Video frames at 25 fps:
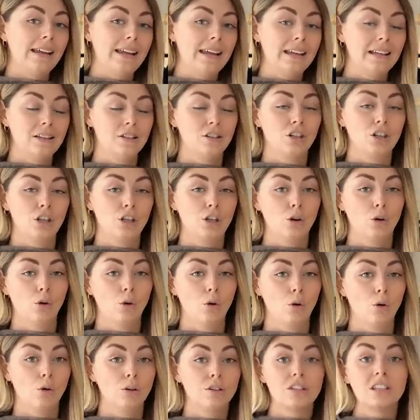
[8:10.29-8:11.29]
into
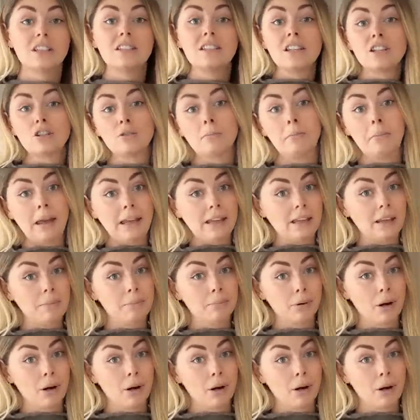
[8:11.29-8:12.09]
your decision-making